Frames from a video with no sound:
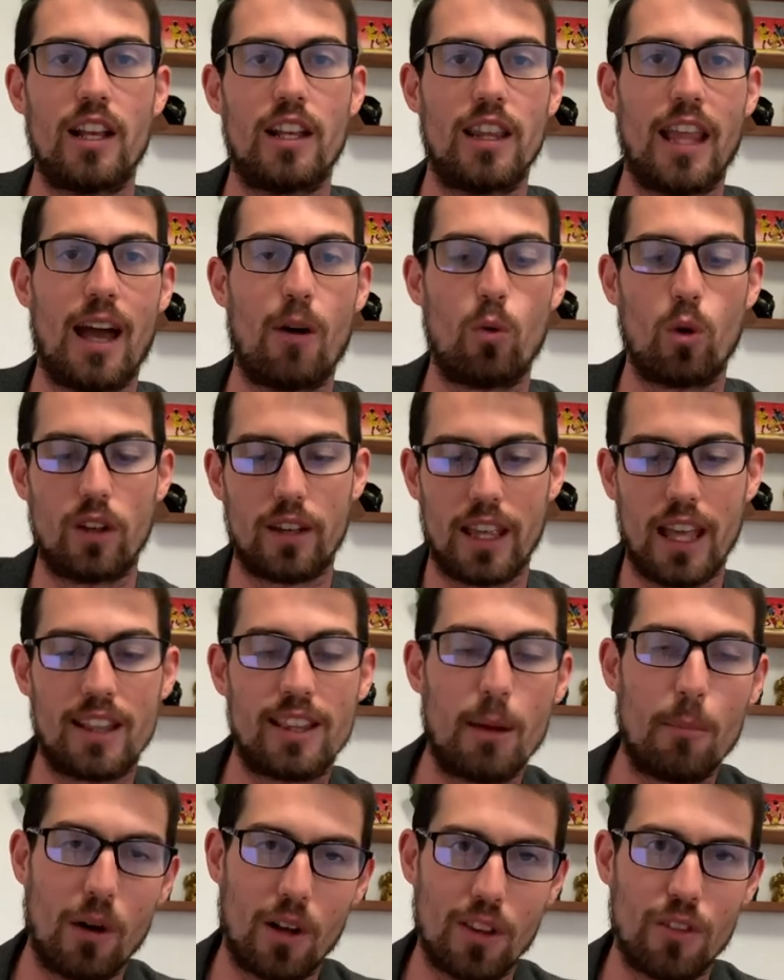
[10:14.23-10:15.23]
And that will get
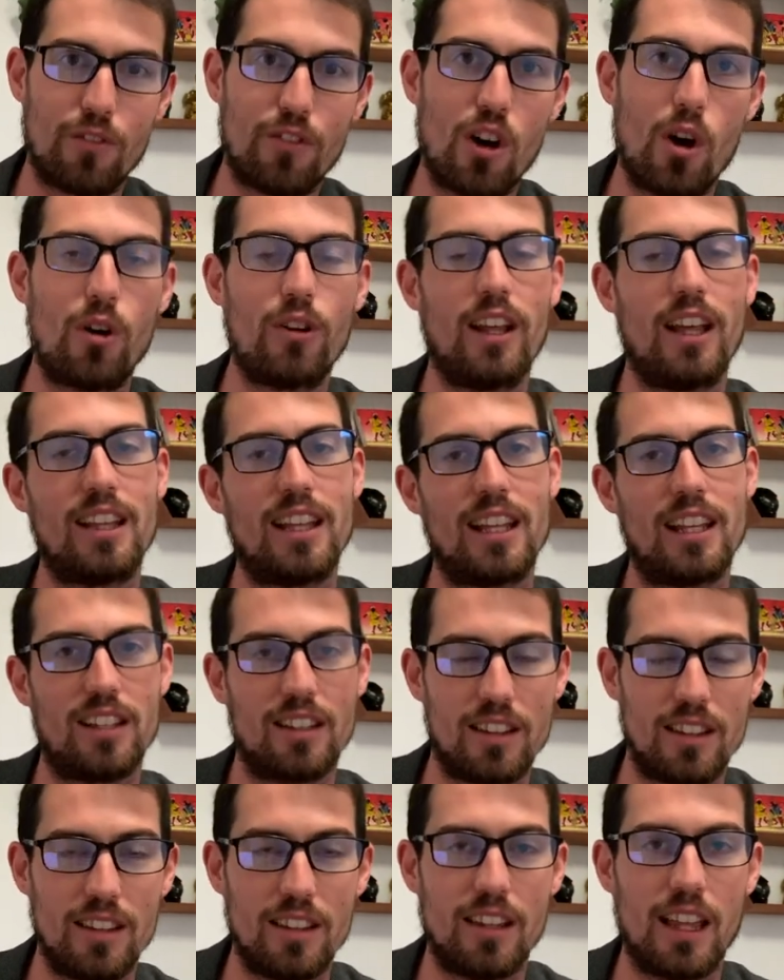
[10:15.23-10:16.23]
them on the phone, and then
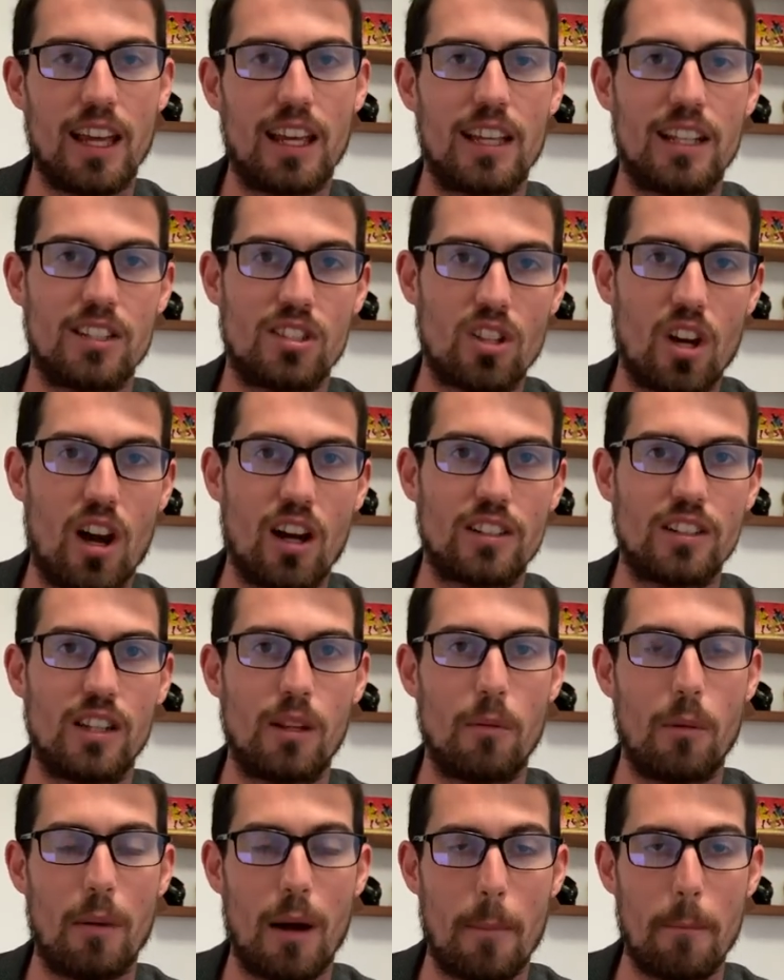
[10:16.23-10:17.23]
they can talk to them
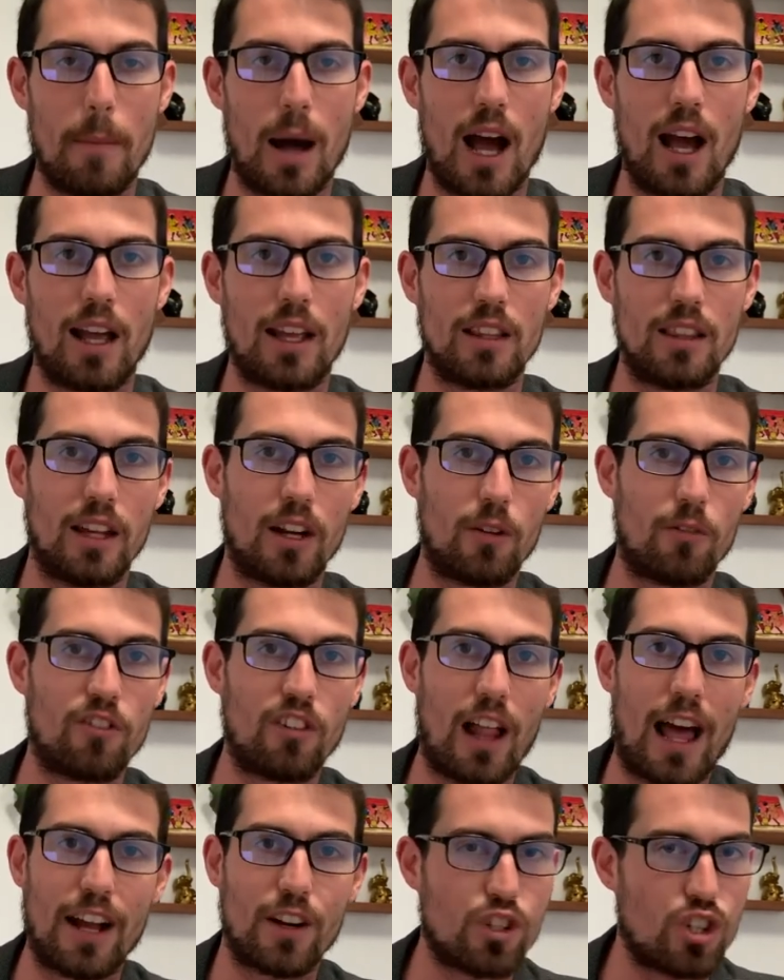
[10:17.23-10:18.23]
about buying their
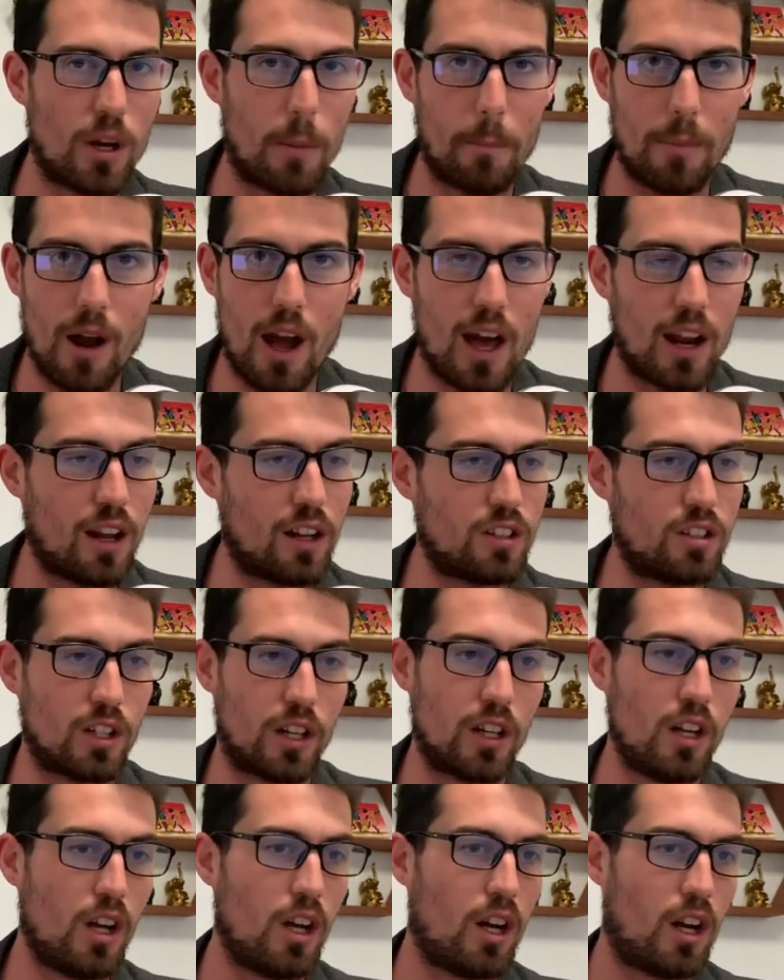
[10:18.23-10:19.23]
flagship product
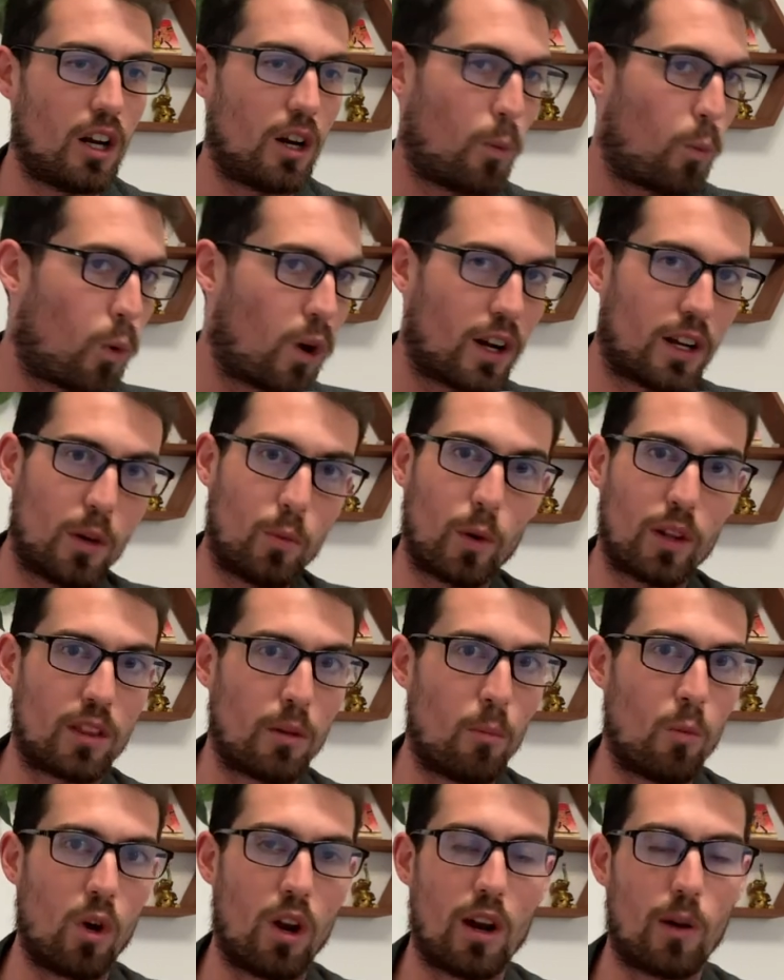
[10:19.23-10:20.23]
or, or working with
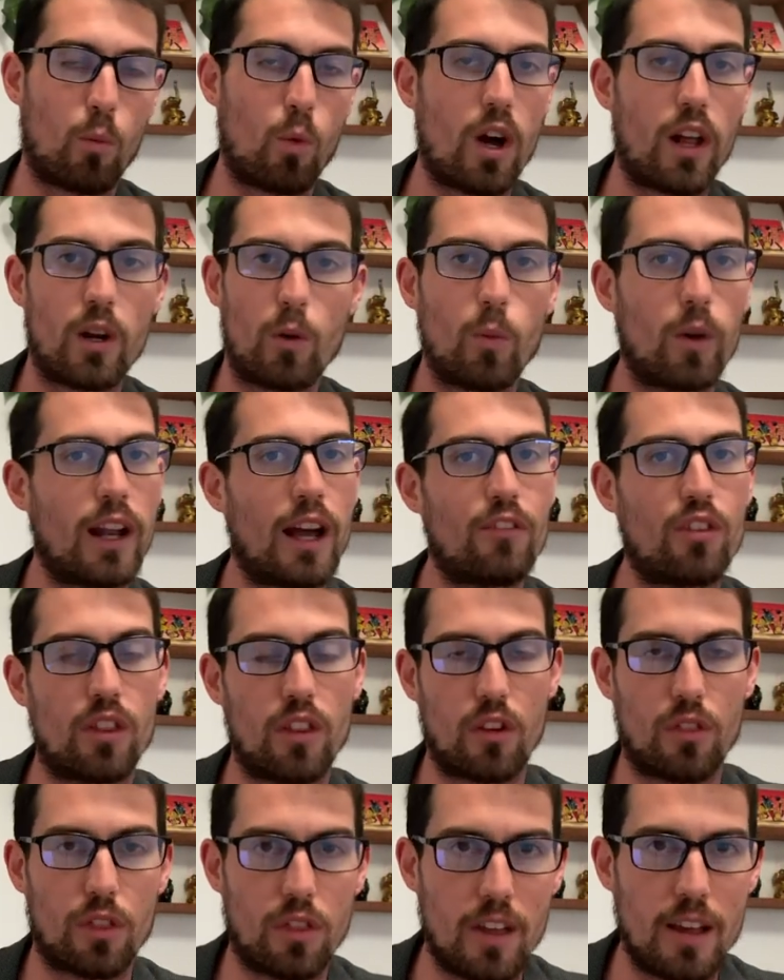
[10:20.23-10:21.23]
them one on one or whatever
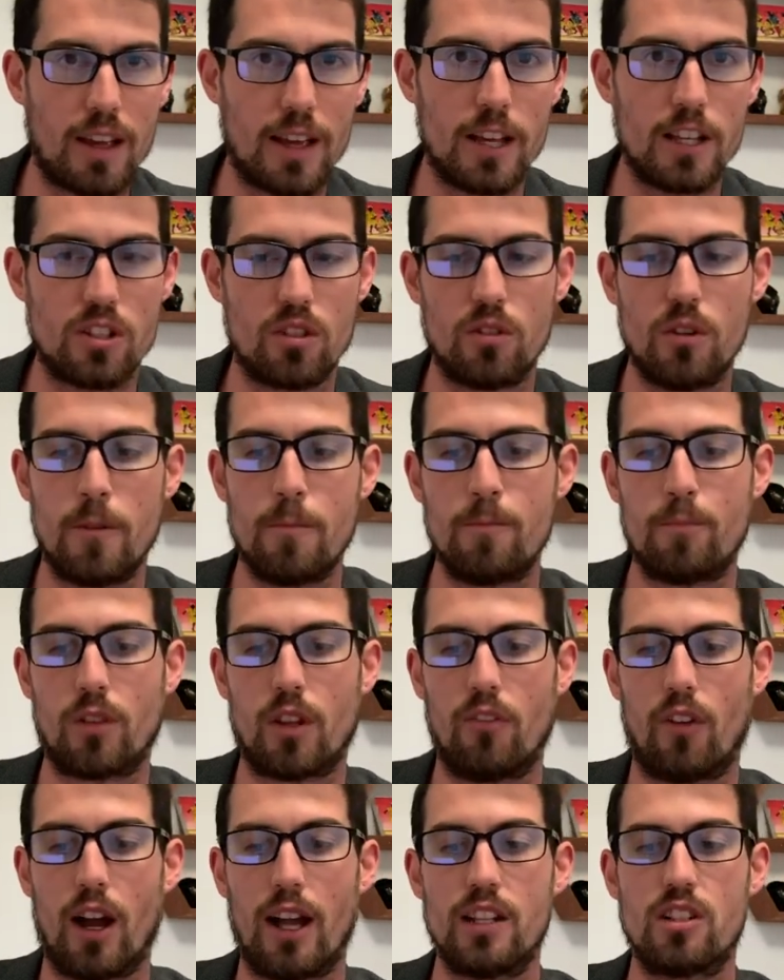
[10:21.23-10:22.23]
their thing is
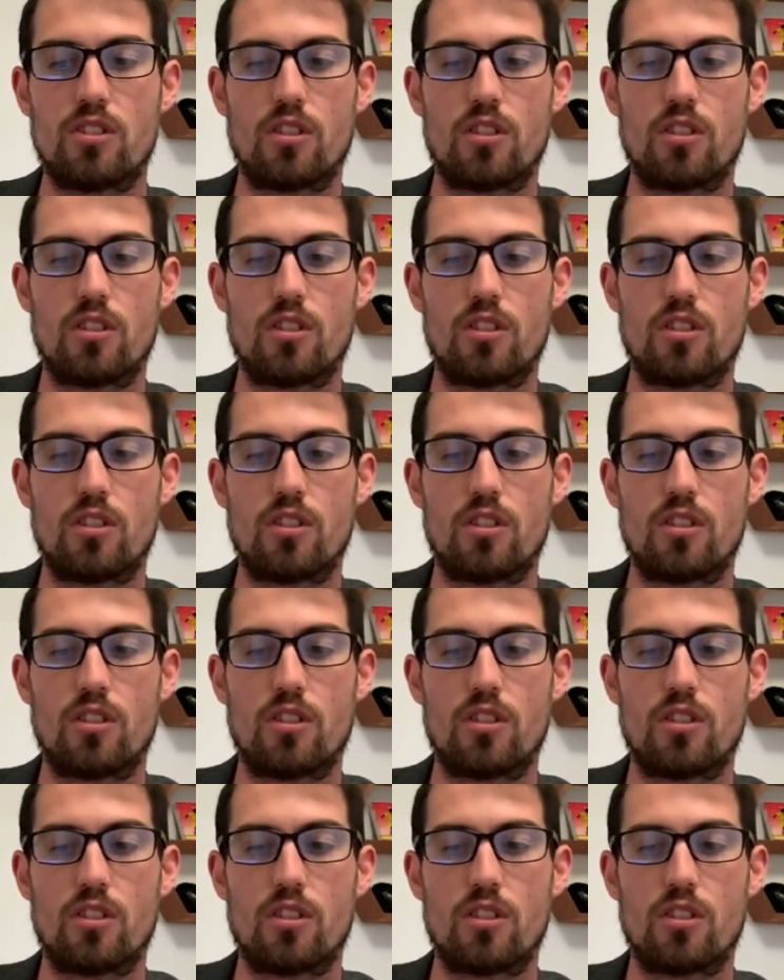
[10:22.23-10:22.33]
right?